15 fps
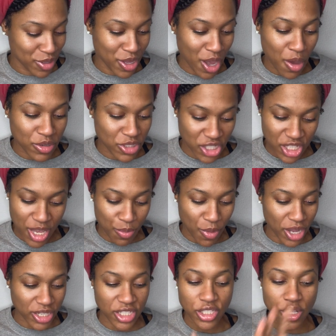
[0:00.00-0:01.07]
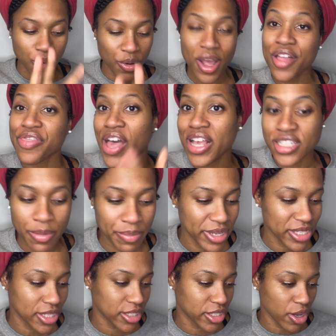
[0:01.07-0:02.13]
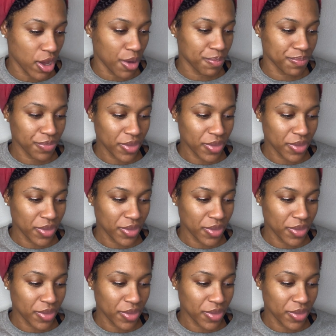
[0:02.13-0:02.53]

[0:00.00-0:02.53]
y'all just keep watching. So that's hibiscus, y'all.